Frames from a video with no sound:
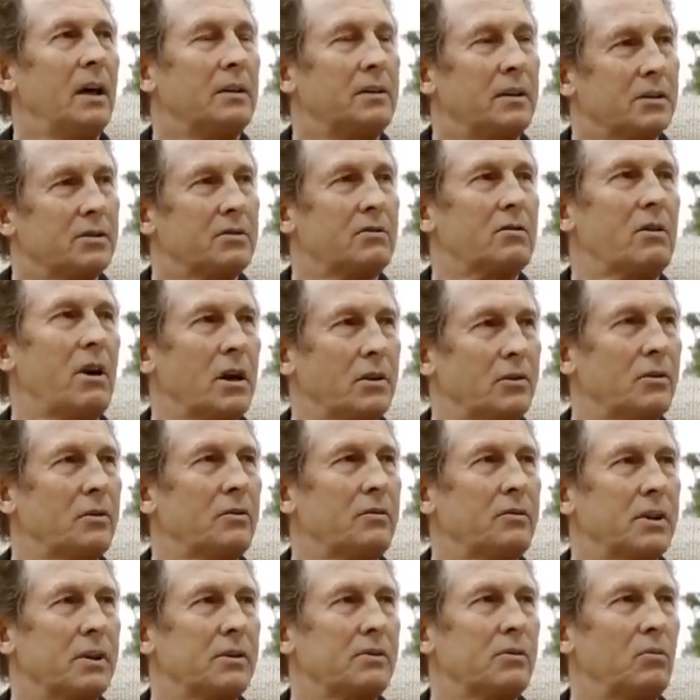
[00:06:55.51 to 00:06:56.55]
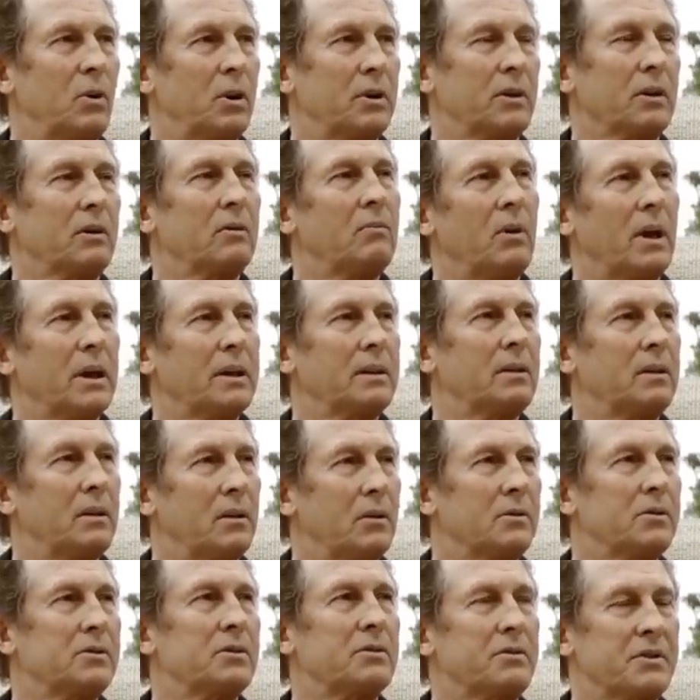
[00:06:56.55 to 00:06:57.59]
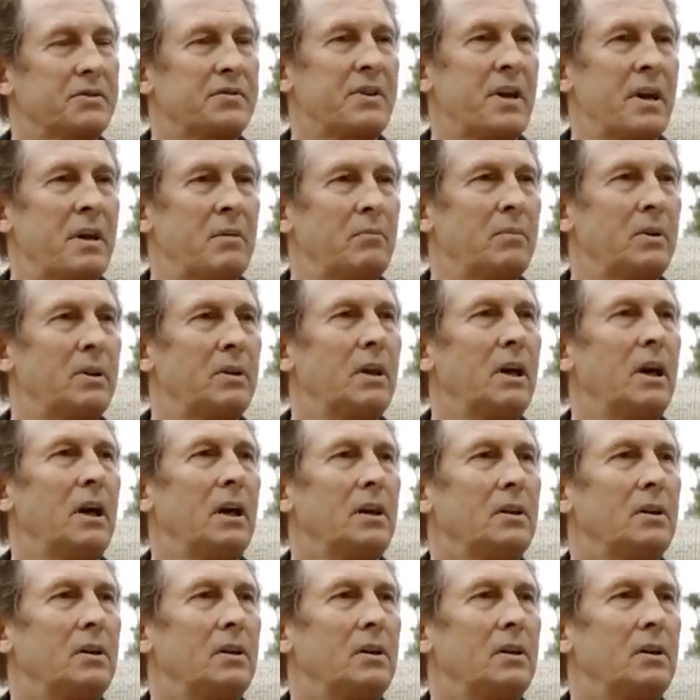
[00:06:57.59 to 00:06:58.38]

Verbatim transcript: the structure of this water quite closely resembled